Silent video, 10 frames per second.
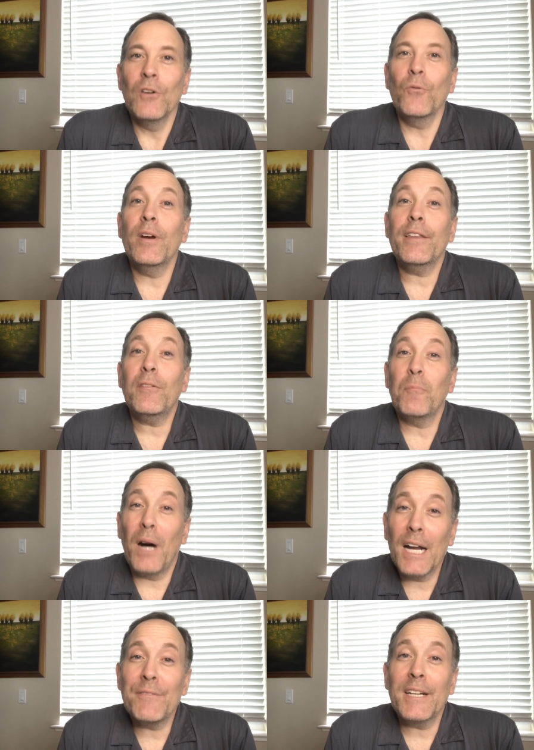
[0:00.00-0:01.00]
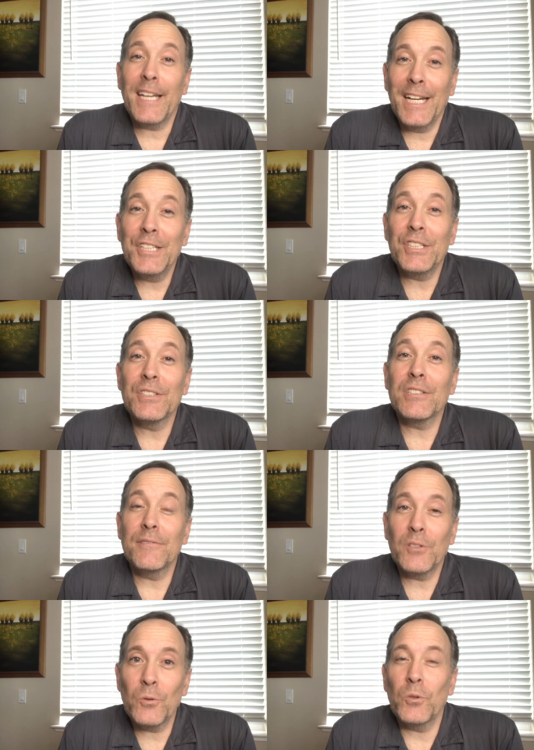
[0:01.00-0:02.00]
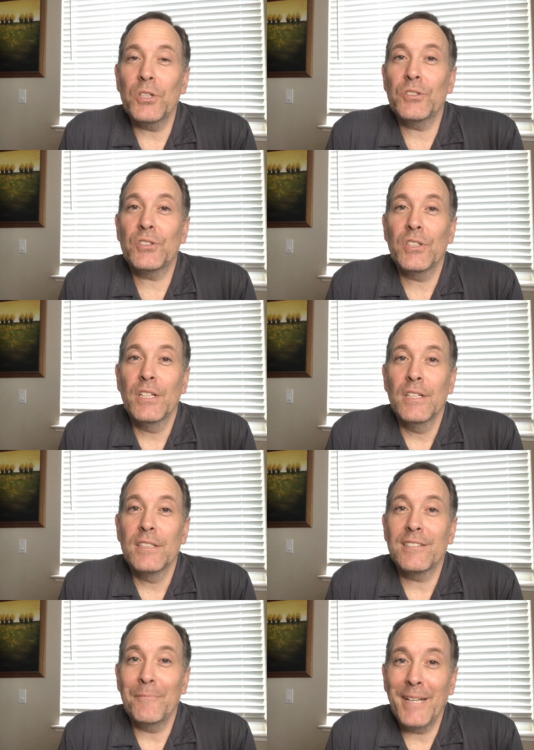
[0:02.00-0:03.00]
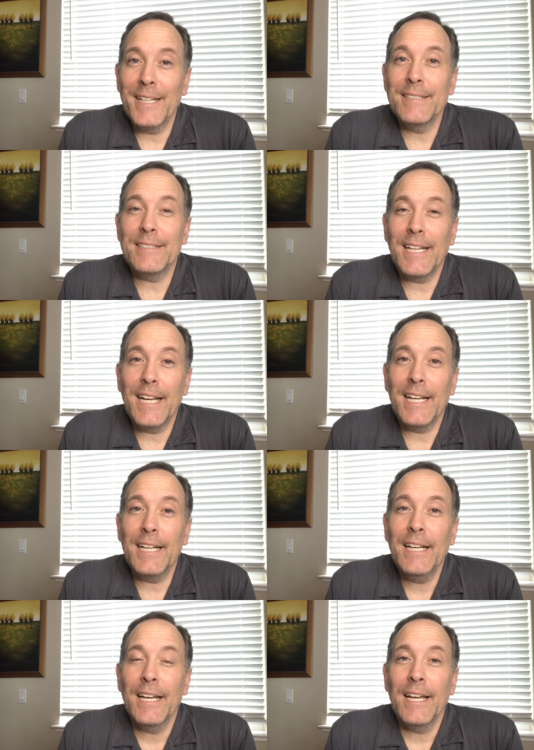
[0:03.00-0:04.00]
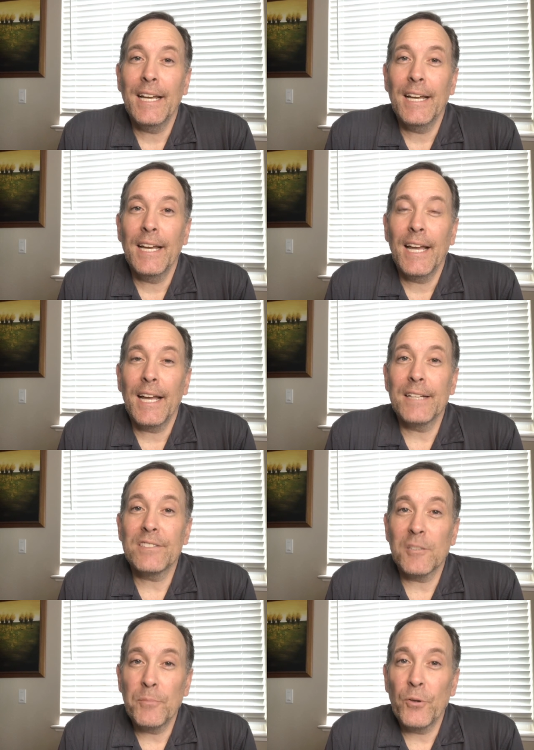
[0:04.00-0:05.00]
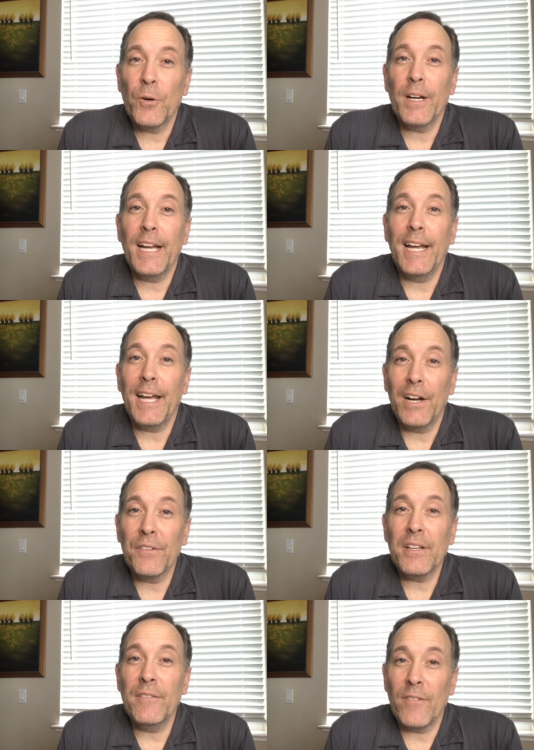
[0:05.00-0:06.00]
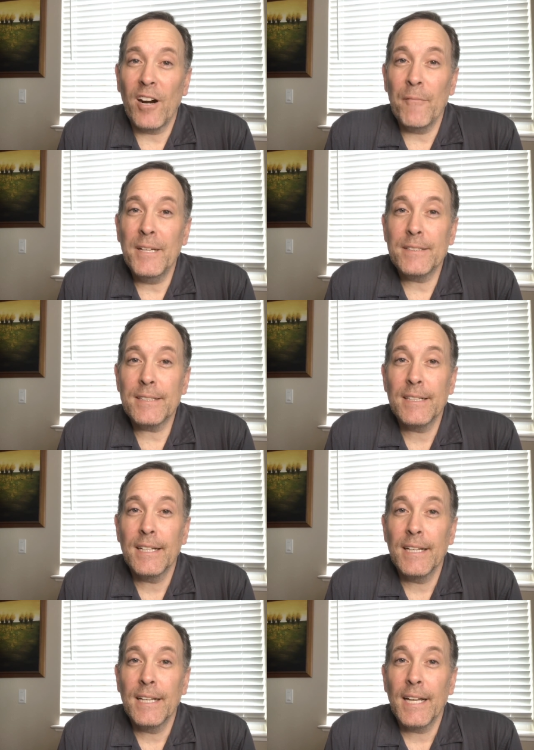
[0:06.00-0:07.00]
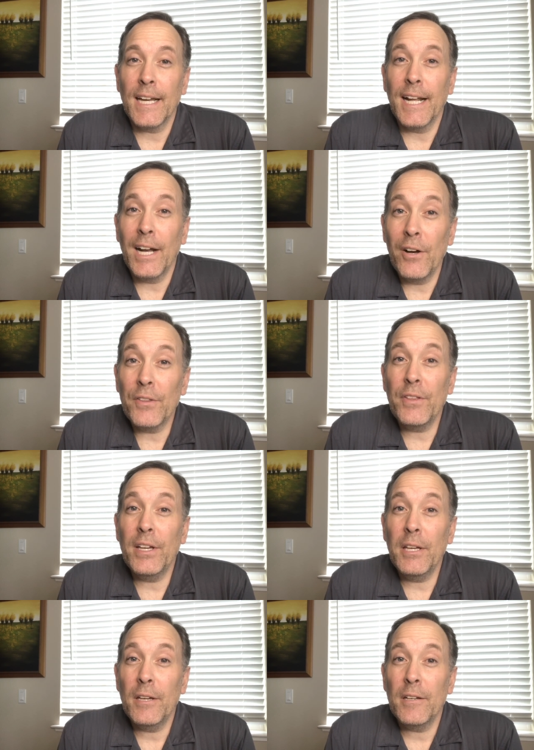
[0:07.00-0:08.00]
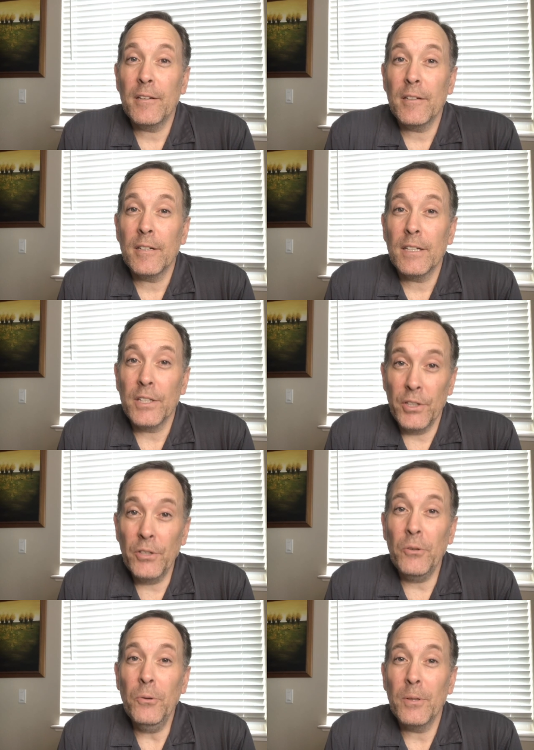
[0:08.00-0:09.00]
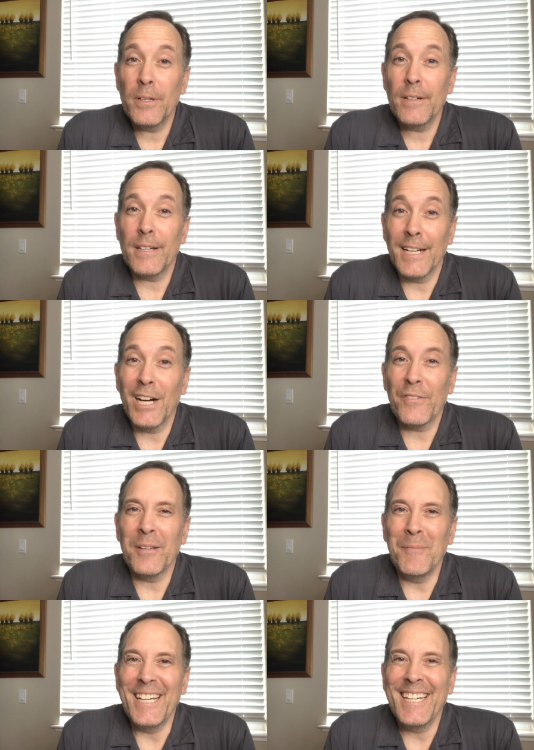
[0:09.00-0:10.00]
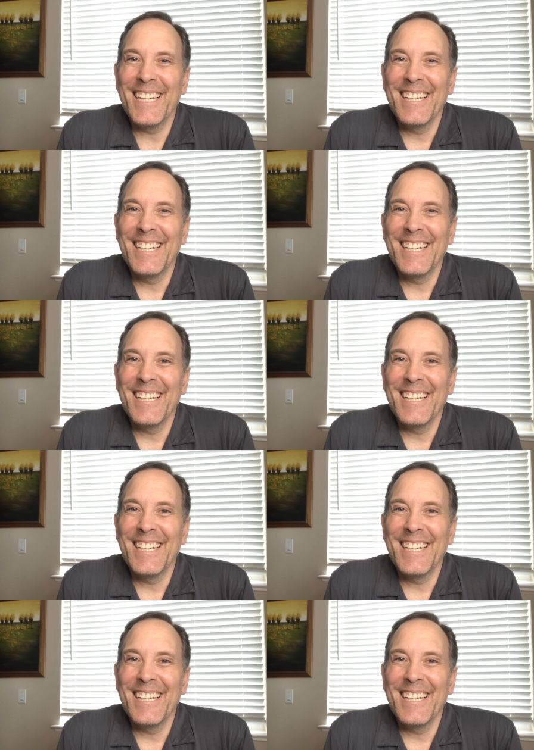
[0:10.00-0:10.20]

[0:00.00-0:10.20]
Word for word: With modifications, of course, to maintain and support a healthy environment and a healthy you and helping me.